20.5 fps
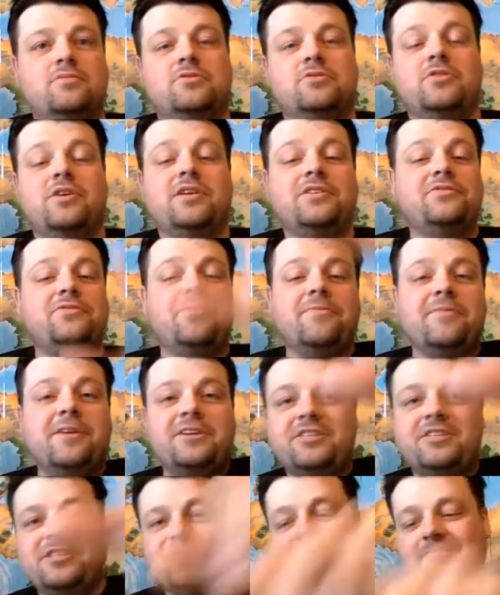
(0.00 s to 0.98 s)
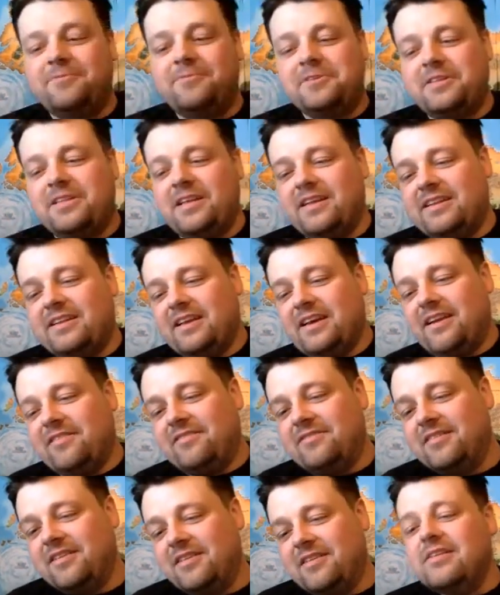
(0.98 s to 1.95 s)
transformation. Put that down.
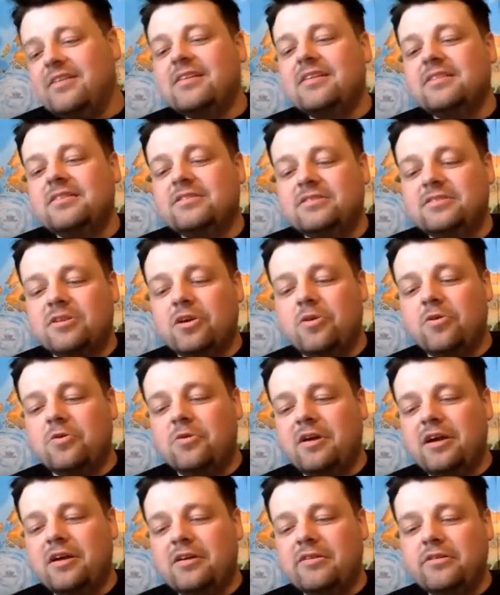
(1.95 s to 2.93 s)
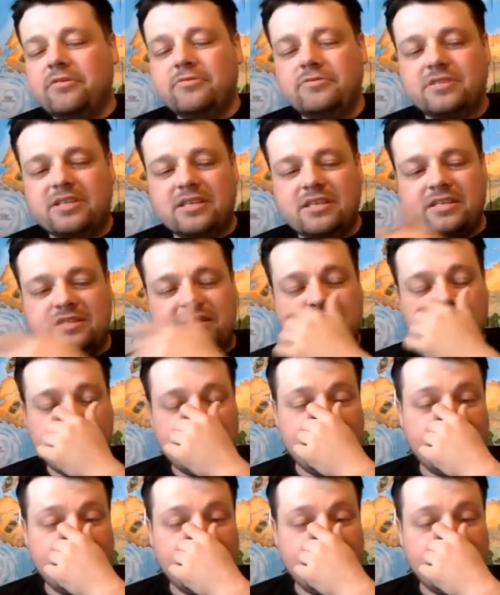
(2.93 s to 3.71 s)
So what I was gonna say